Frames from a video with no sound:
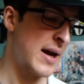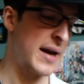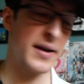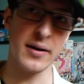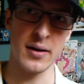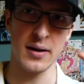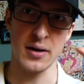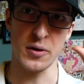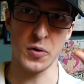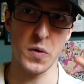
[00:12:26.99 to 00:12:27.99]
and then
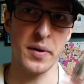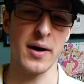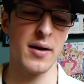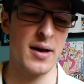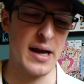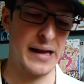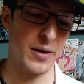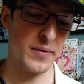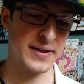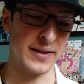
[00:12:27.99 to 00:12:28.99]
an UPA, and
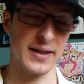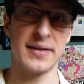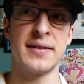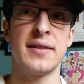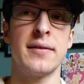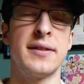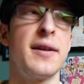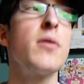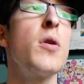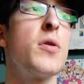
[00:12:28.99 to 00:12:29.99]
then with the Steins Gate
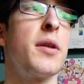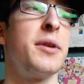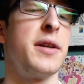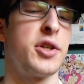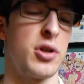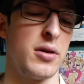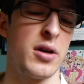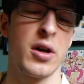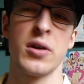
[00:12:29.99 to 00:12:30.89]
Zero limited edition,